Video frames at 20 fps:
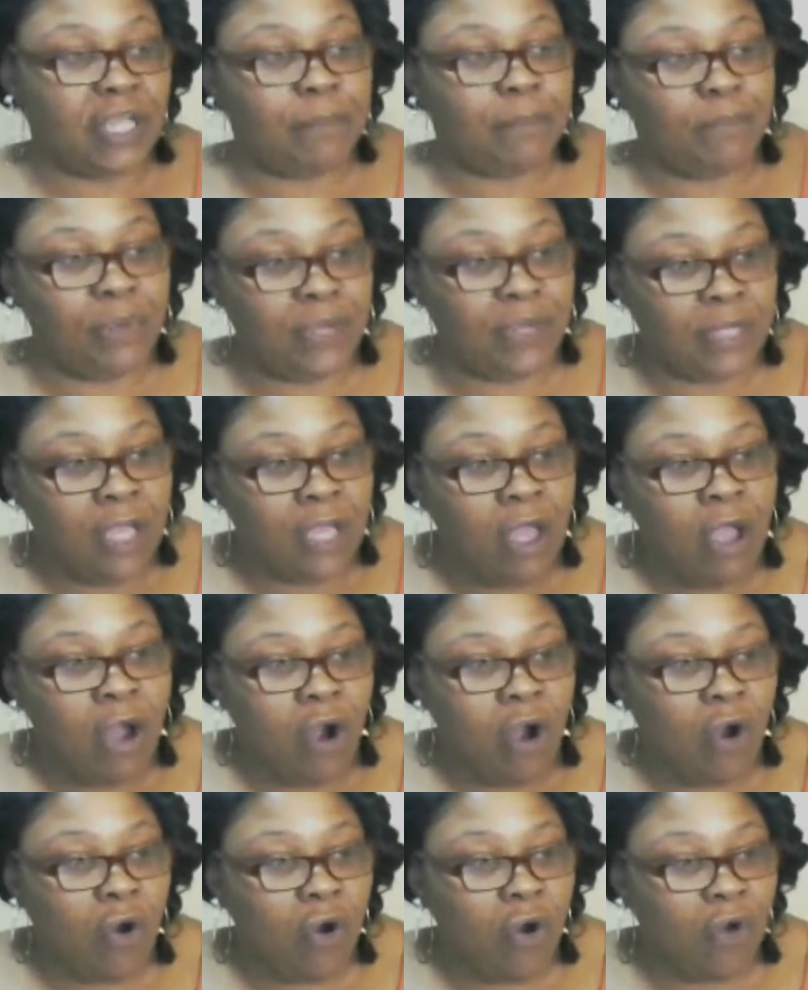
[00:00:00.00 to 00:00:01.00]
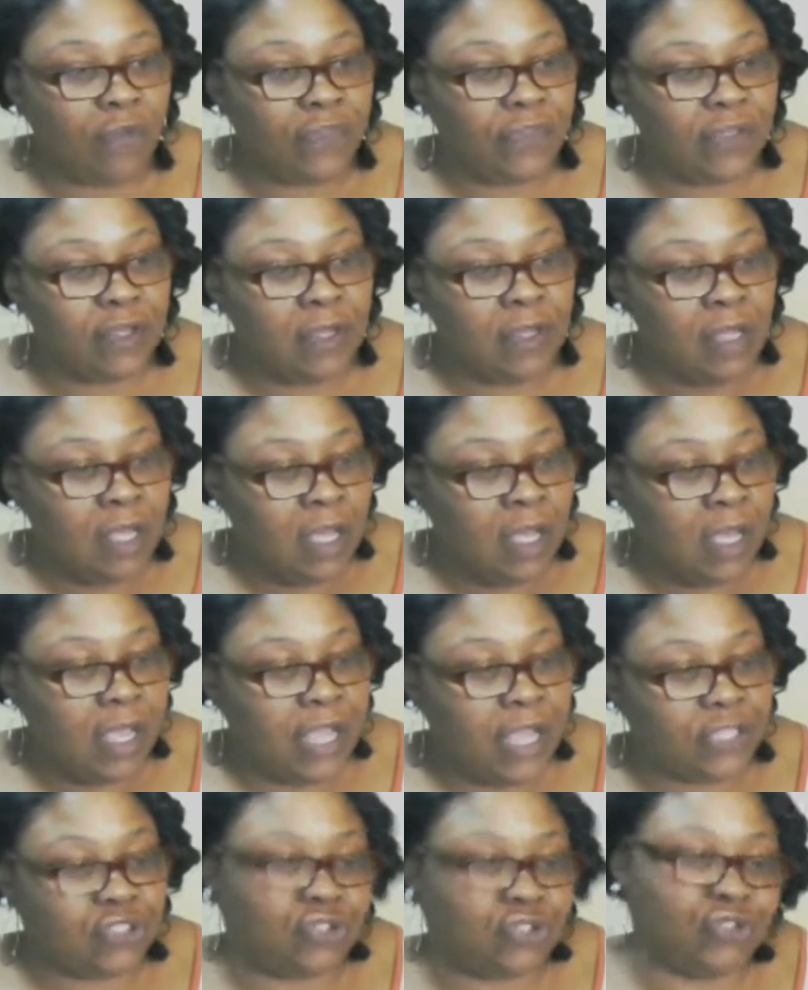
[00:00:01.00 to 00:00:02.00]
They put all the
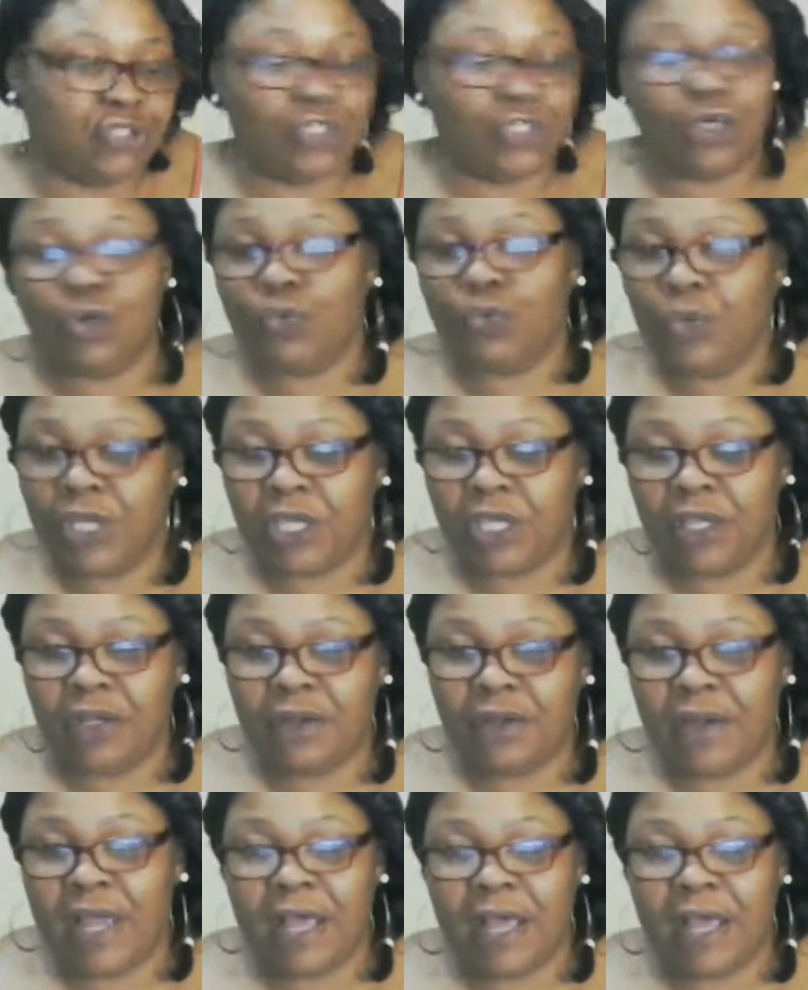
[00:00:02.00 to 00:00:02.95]
extracurricular,